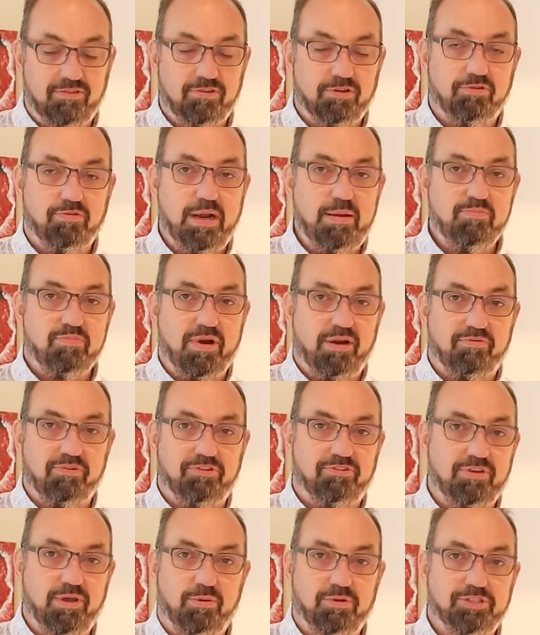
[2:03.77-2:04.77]
It's a great
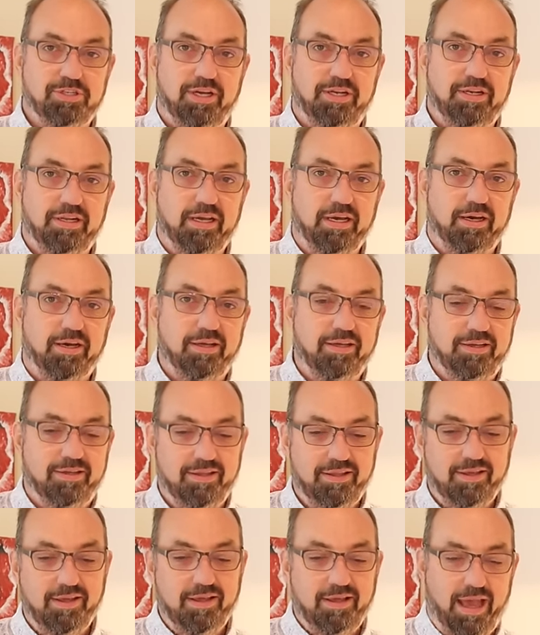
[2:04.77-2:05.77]
breakfast sandwich idea.
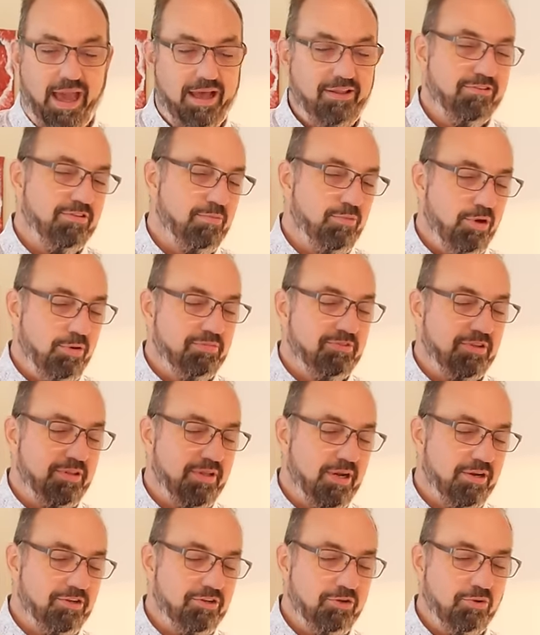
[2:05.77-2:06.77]
Add some herbs in there